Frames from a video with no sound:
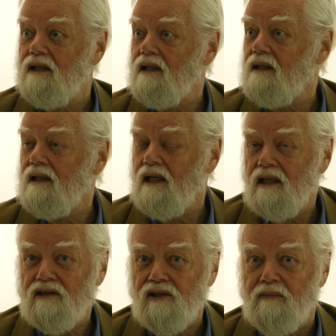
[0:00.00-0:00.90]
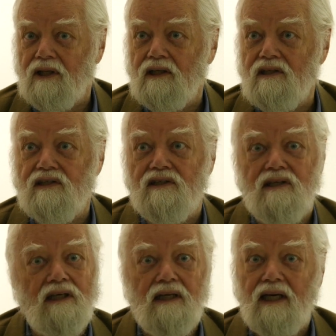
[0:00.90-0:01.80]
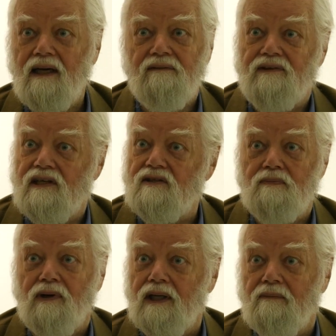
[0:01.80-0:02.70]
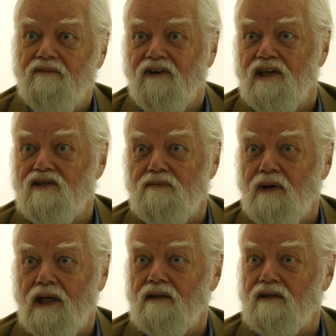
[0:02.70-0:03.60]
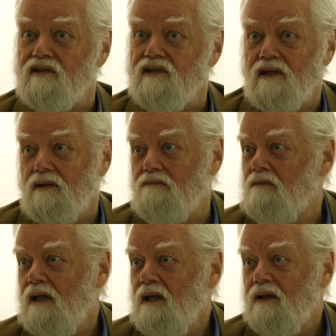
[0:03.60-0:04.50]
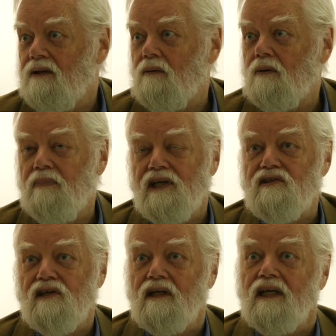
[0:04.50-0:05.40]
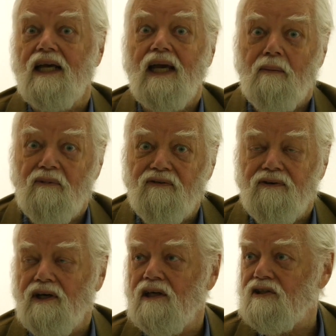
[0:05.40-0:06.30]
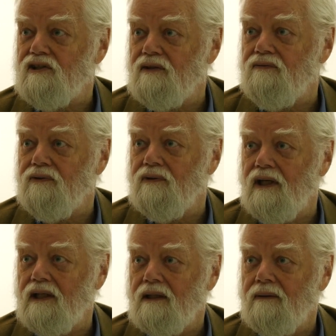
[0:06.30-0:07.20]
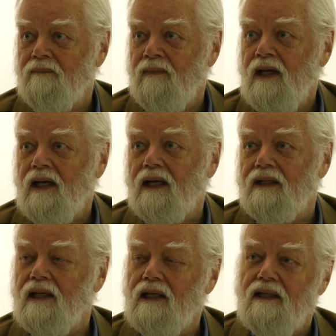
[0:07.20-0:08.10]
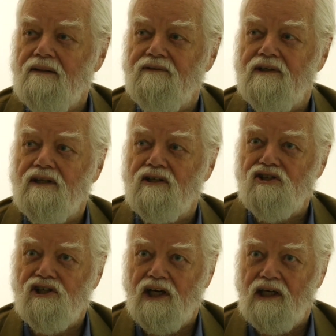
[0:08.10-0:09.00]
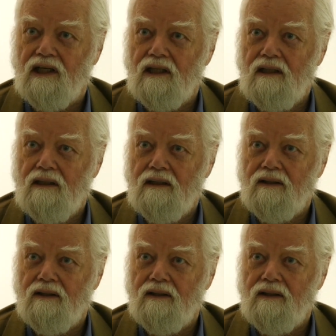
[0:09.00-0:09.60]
The larger monkeys didn't have these bright face patterns. They were basically camouflaged, if you like. And they lived in the shade.